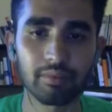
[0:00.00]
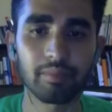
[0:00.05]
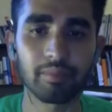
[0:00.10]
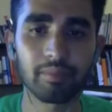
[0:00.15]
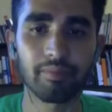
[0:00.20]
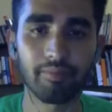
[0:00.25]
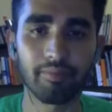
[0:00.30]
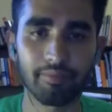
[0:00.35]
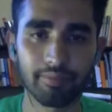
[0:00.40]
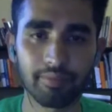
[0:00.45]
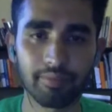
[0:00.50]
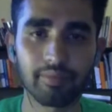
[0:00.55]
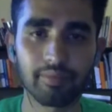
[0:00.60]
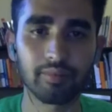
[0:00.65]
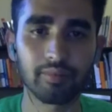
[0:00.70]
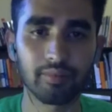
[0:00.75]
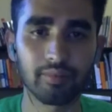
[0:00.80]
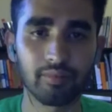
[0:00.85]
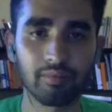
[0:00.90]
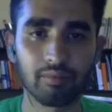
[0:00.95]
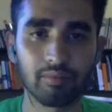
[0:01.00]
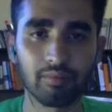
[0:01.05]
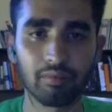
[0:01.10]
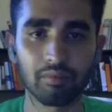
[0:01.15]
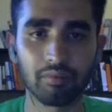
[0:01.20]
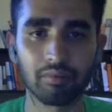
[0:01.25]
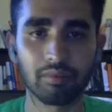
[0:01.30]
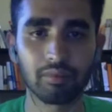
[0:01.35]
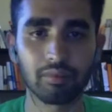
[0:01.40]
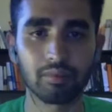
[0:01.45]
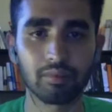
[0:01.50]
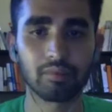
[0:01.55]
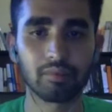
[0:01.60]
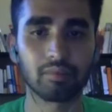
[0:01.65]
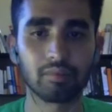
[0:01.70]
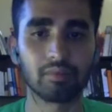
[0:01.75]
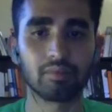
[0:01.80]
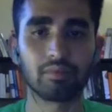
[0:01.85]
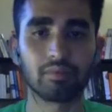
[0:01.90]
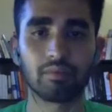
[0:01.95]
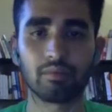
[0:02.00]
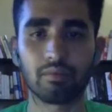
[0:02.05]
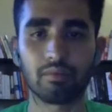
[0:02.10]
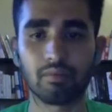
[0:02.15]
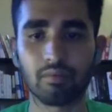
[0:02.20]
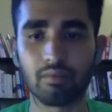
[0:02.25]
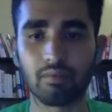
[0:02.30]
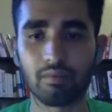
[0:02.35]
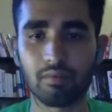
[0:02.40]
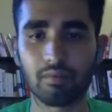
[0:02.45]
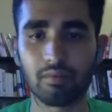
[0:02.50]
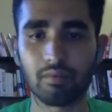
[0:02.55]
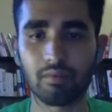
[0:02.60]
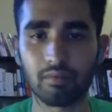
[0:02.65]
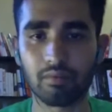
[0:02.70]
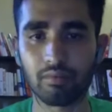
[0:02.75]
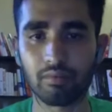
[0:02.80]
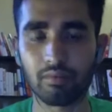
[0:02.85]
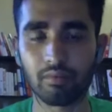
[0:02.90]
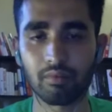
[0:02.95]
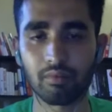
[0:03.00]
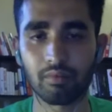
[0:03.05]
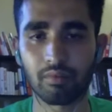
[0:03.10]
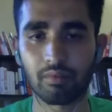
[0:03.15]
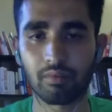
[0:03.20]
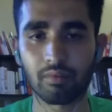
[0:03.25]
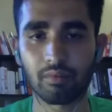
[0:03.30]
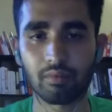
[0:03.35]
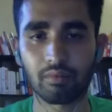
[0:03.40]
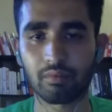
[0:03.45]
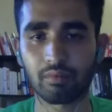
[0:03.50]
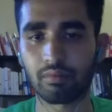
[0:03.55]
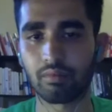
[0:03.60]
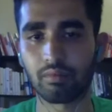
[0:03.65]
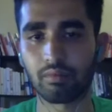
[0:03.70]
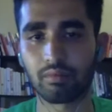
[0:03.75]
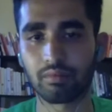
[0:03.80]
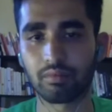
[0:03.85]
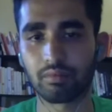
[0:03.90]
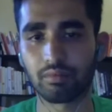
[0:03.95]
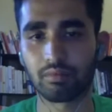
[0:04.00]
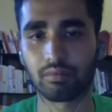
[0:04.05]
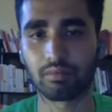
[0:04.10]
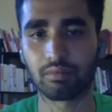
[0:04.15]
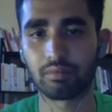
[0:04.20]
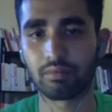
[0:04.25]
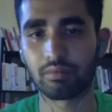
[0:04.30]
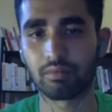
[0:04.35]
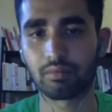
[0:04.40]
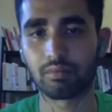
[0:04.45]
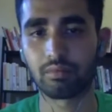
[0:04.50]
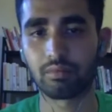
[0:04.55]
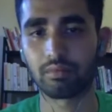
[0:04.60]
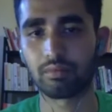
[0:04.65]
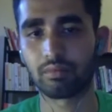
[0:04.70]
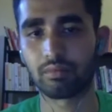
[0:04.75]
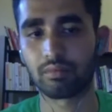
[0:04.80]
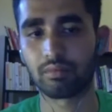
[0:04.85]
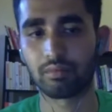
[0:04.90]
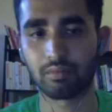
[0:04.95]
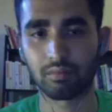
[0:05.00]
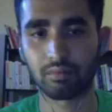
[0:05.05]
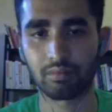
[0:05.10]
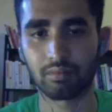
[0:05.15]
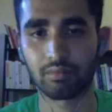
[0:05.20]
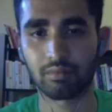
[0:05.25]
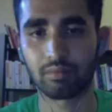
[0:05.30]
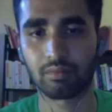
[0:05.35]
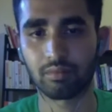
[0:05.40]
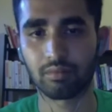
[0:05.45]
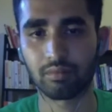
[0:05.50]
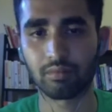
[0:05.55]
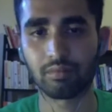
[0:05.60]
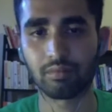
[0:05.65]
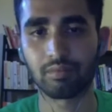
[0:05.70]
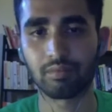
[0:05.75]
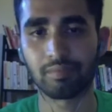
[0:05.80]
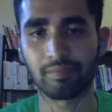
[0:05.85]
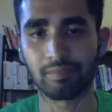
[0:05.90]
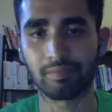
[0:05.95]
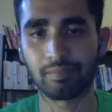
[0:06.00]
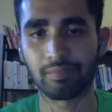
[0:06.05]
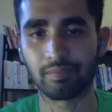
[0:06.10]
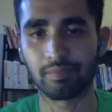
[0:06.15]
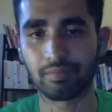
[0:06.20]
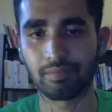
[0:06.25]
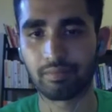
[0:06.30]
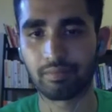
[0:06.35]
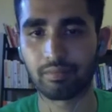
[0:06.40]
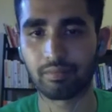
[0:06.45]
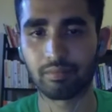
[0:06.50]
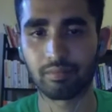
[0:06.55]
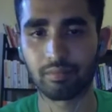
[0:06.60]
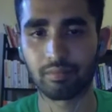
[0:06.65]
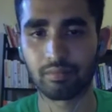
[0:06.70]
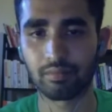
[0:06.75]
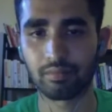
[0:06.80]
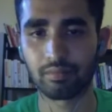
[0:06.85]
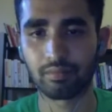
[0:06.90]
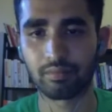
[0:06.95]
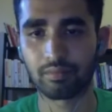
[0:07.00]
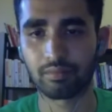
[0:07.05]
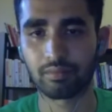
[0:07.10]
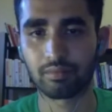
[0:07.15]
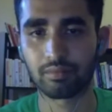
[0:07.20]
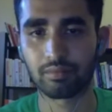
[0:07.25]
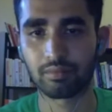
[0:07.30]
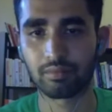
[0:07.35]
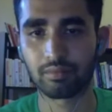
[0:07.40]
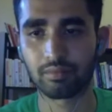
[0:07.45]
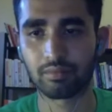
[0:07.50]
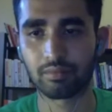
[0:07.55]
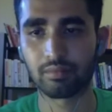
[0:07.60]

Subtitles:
This person isn't speaking.